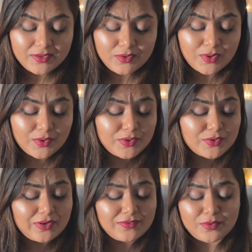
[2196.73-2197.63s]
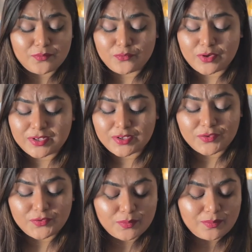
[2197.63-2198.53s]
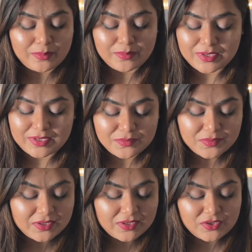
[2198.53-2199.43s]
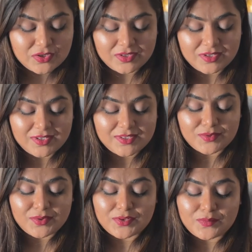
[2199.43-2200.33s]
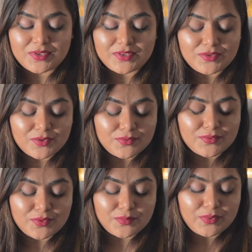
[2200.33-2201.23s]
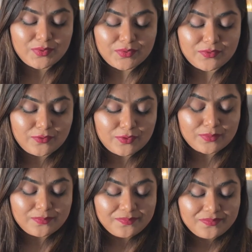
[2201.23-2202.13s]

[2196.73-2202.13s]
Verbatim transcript: You are going to have some wonderful memories with each other. It's going to be so, so beautiful.